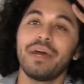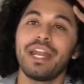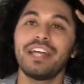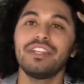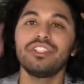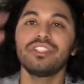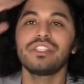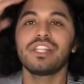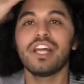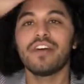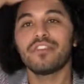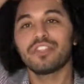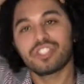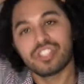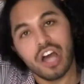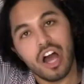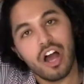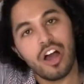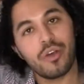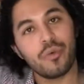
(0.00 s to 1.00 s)
But I just love a
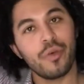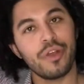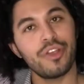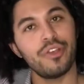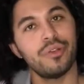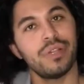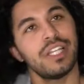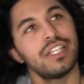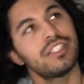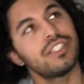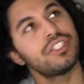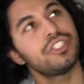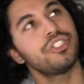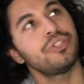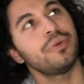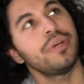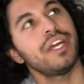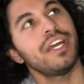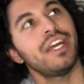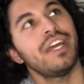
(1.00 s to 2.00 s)
song where you listen
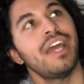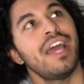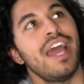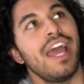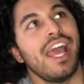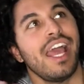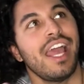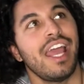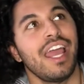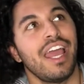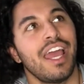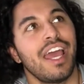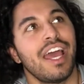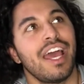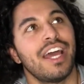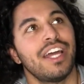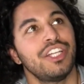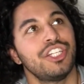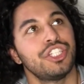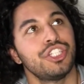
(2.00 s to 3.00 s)
to it
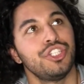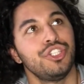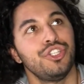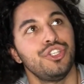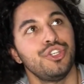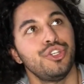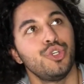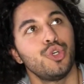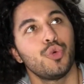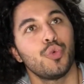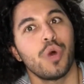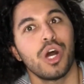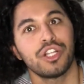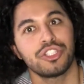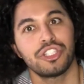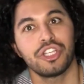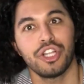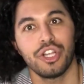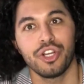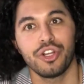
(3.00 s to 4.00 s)
and you
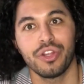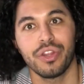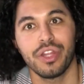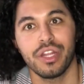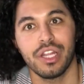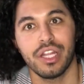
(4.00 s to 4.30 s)
want to learn the